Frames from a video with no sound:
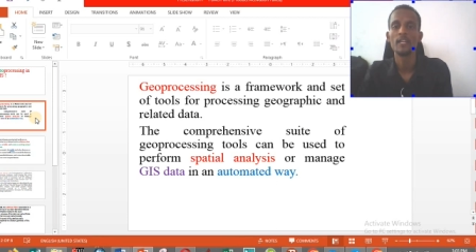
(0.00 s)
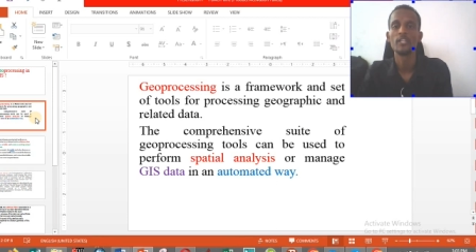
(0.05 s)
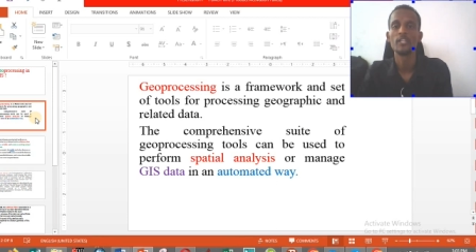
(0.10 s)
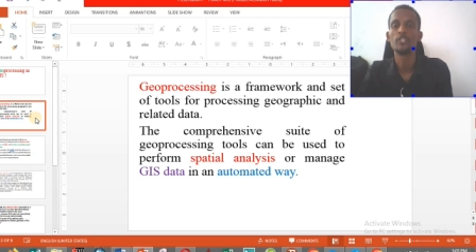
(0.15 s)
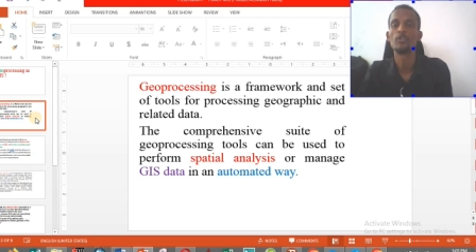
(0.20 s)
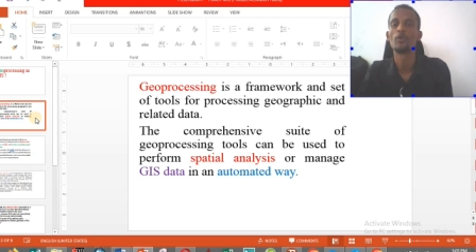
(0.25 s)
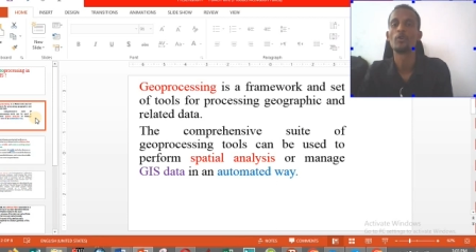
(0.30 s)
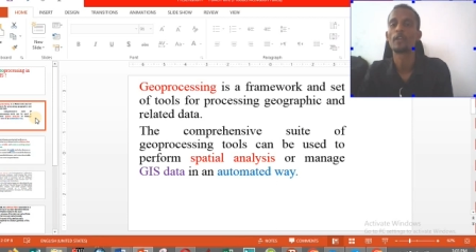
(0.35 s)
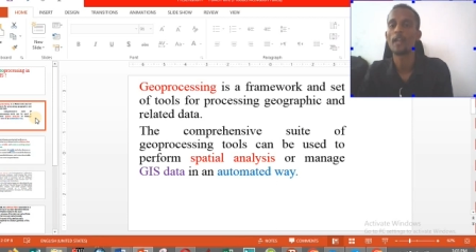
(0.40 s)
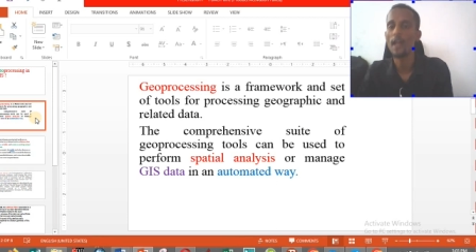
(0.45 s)

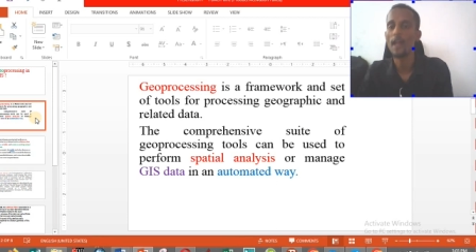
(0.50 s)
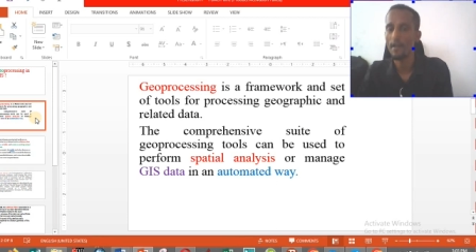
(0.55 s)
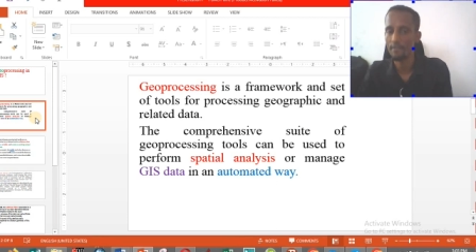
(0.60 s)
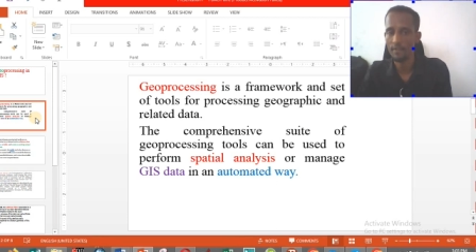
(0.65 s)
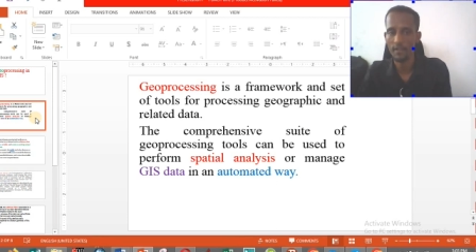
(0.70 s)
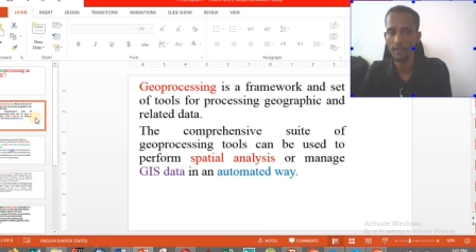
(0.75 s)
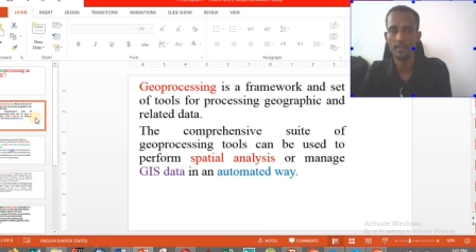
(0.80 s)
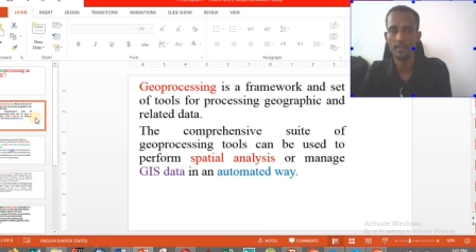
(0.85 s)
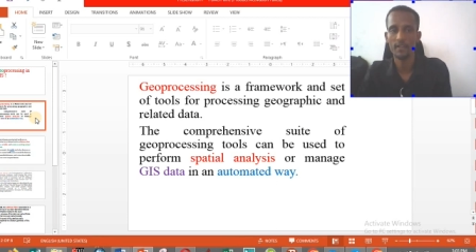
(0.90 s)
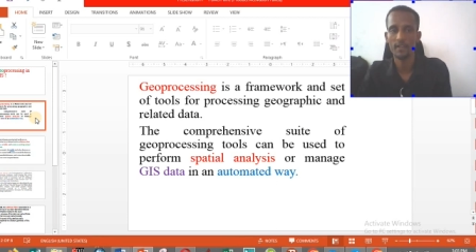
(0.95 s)

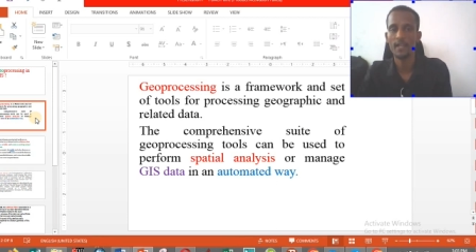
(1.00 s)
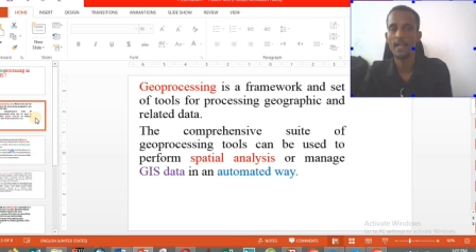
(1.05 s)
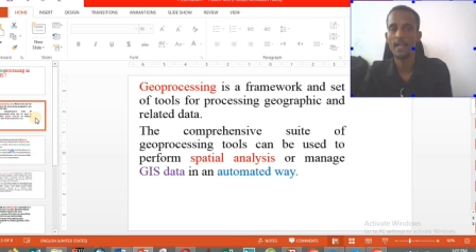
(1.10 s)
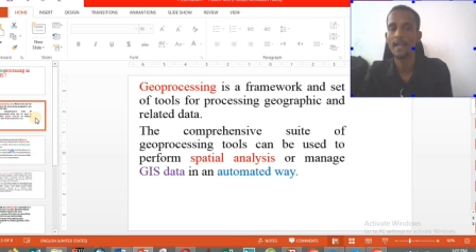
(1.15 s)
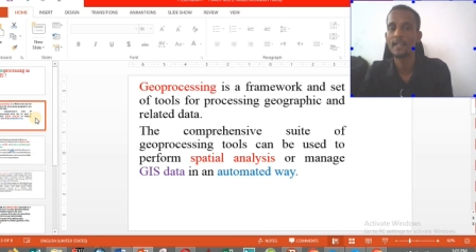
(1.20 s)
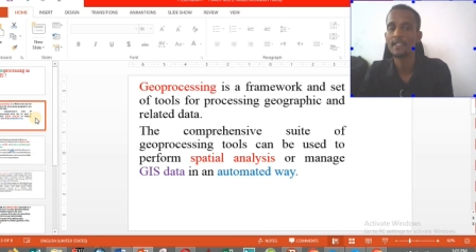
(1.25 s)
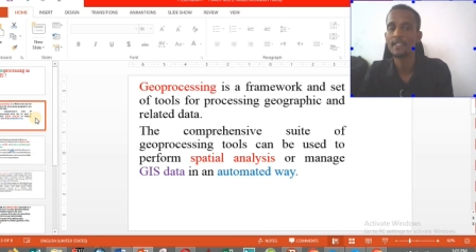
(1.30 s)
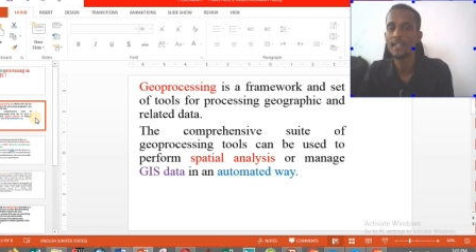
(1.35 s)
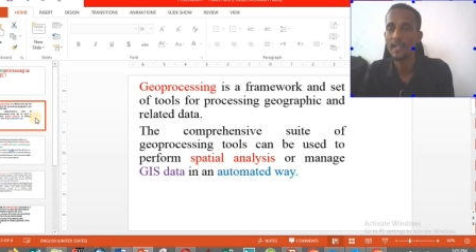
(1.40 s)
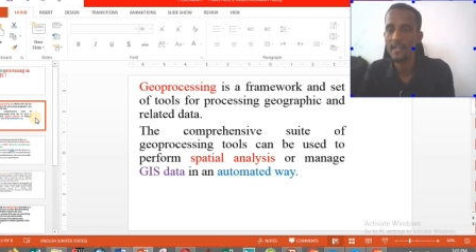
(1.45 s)
geographic
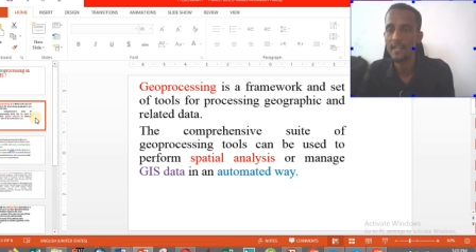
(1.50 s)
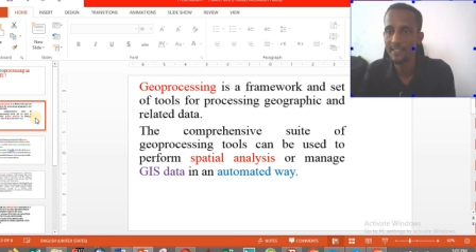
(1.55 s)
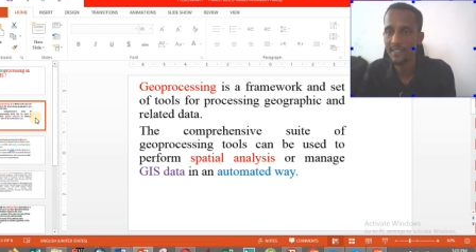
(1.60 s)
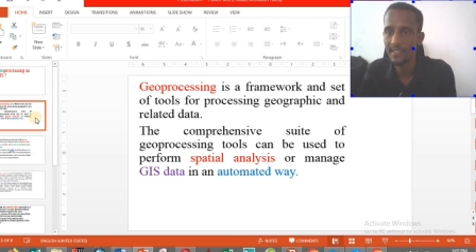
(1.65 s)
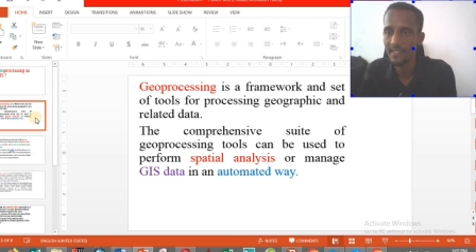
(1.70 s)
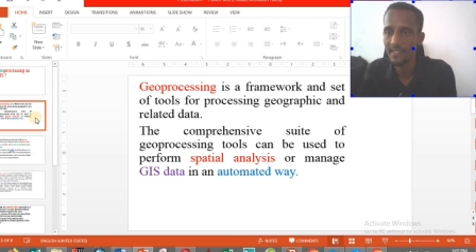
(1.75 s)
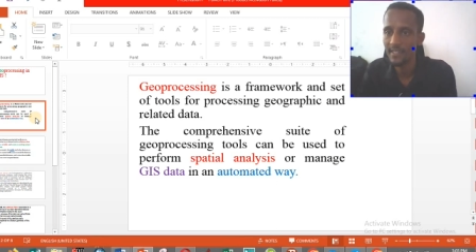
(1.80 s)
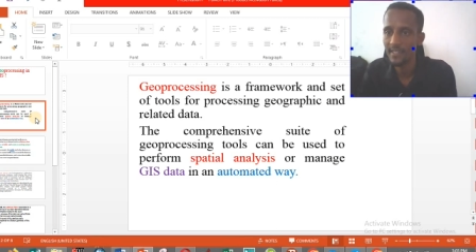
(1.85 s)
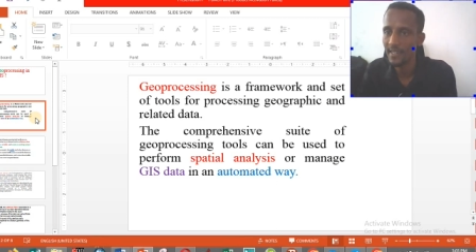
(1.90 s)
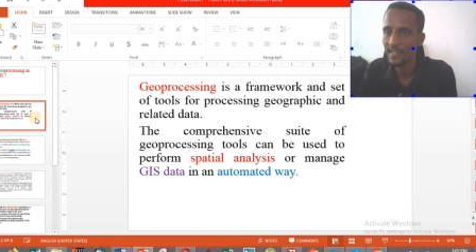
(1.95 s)
and
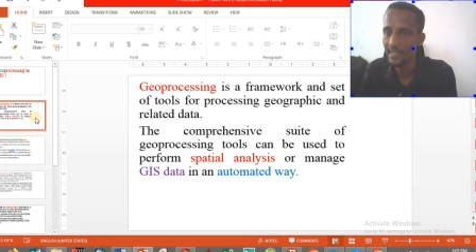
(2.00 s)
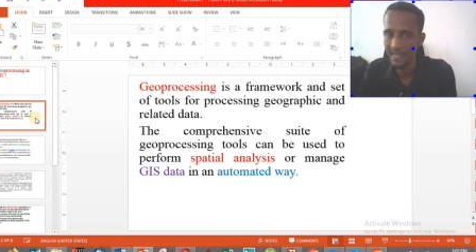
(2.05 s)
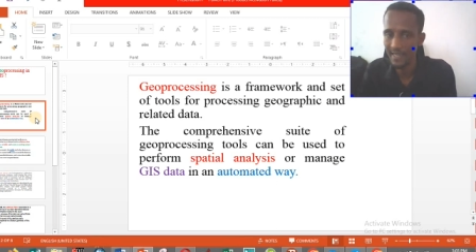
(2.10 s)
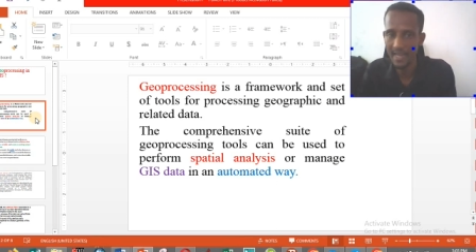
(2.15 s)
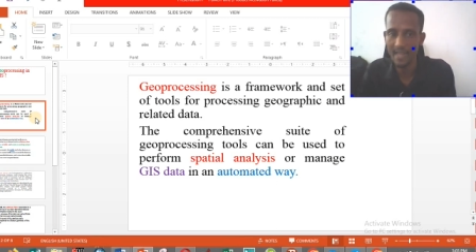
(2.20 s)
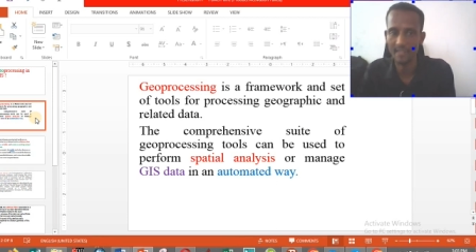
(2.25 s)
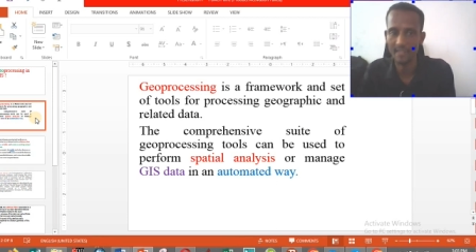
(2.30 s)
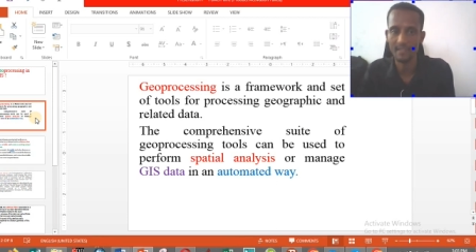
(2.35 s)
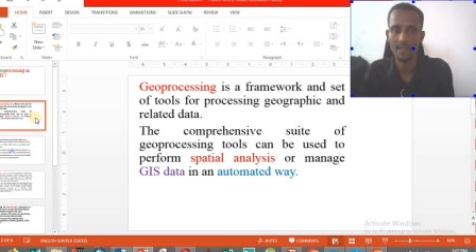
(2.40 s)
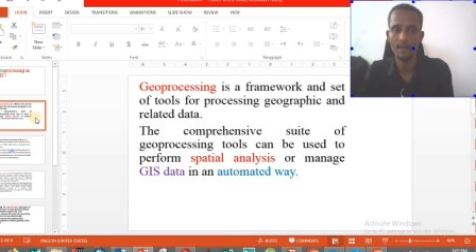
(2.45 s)
related
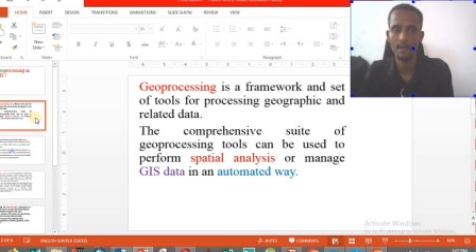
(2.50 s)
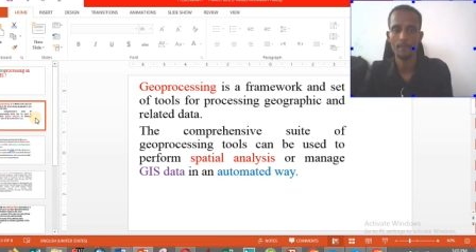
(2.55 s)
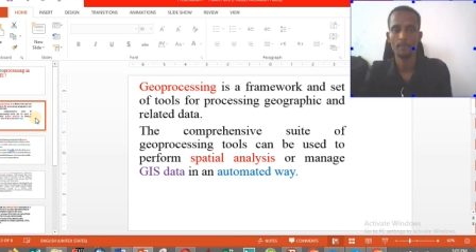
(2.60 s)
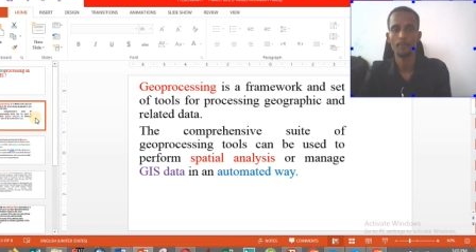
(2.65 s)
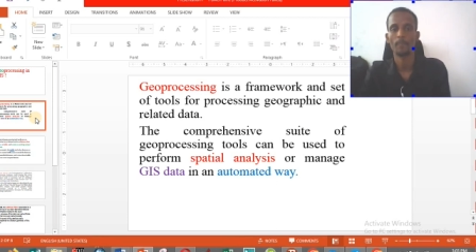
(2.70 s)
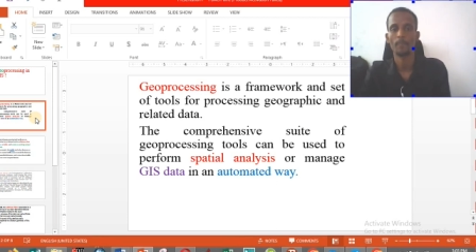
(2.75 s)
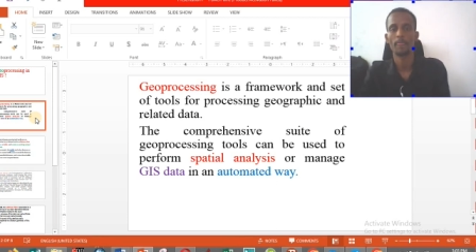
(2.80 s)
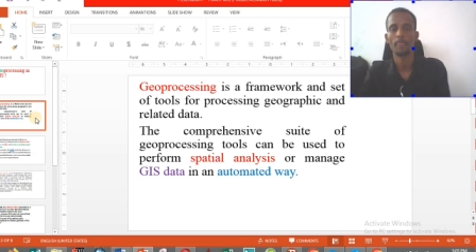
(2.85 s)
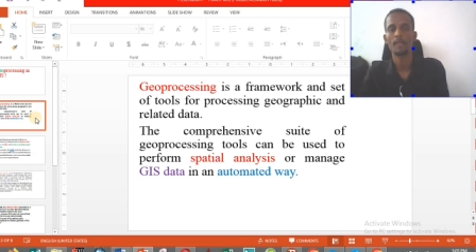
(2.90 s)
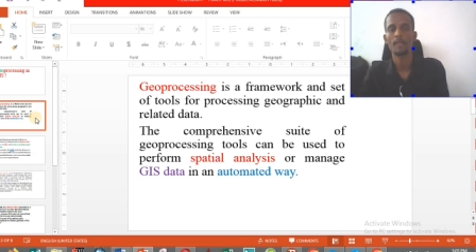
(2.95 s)
data.
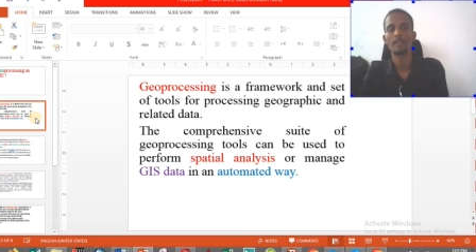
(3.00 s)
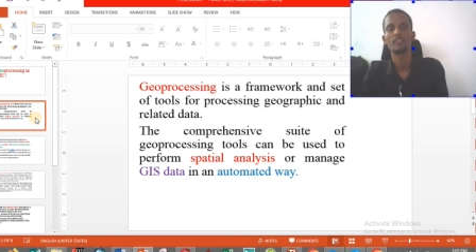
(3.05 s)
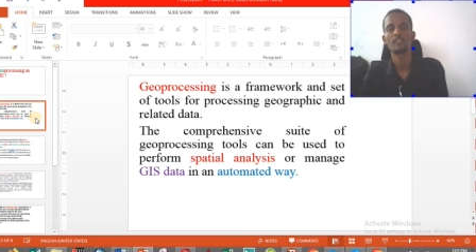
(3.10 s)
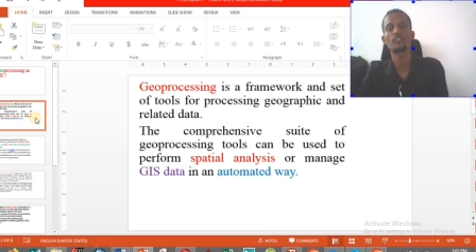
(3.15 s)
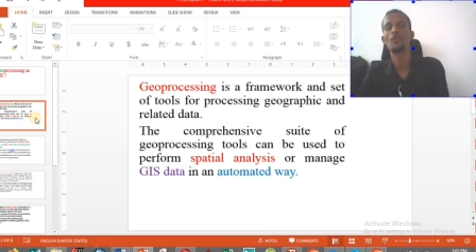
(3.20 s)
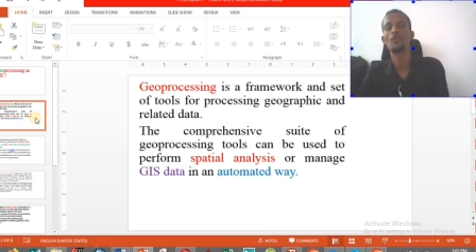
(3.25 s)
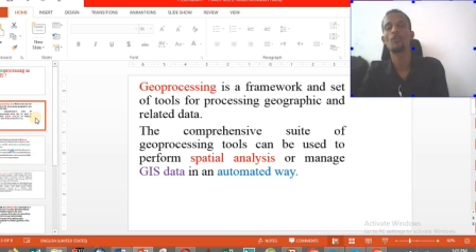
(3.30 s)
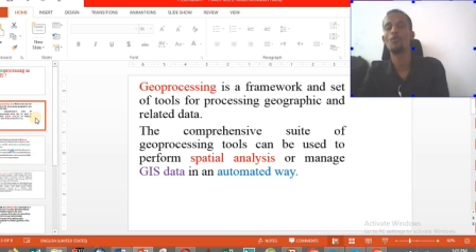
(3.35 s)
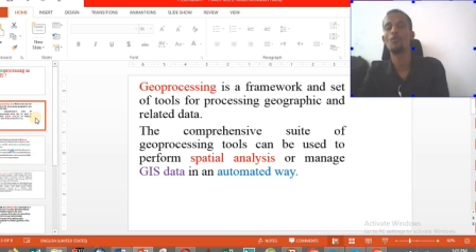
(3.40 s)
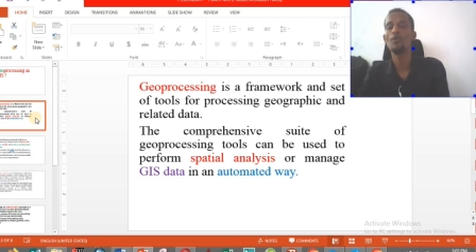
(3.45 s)

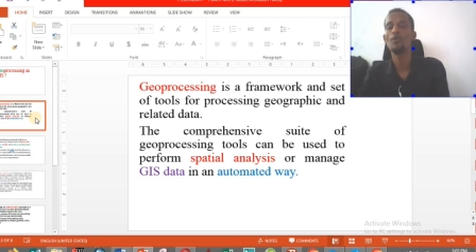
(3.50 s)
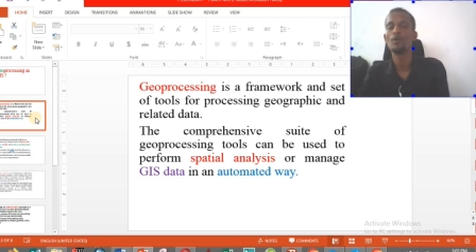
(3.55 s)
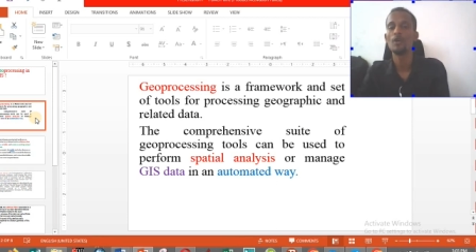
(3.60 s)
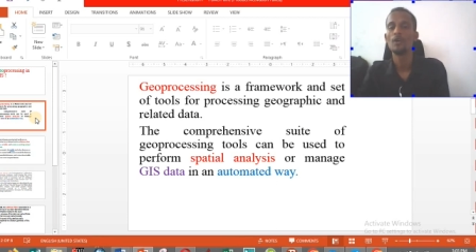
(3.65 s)
So